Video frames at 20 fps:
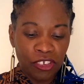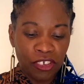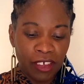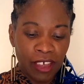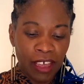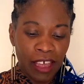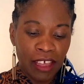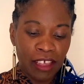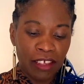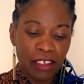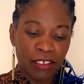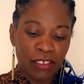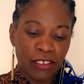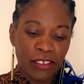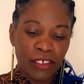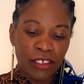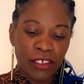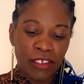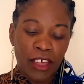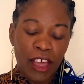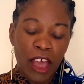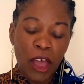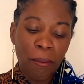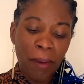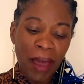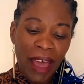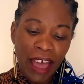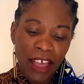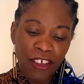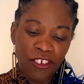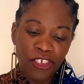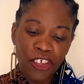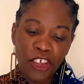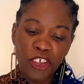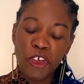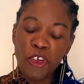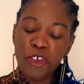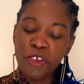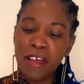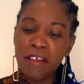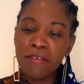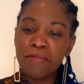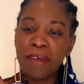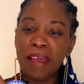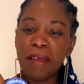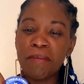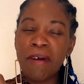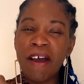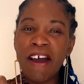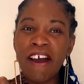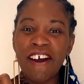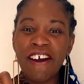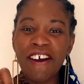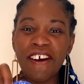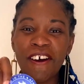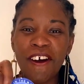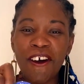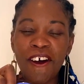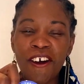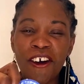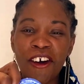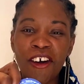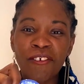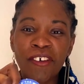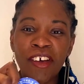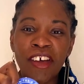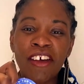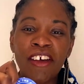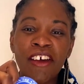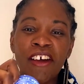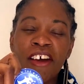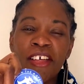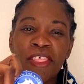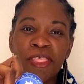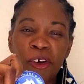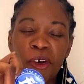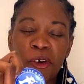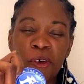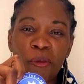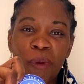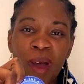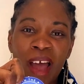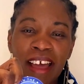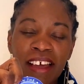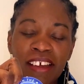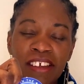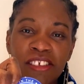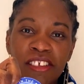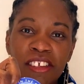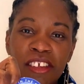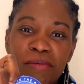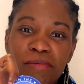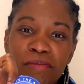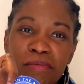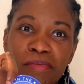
to get a badge so you can be part of the Wax+Wraps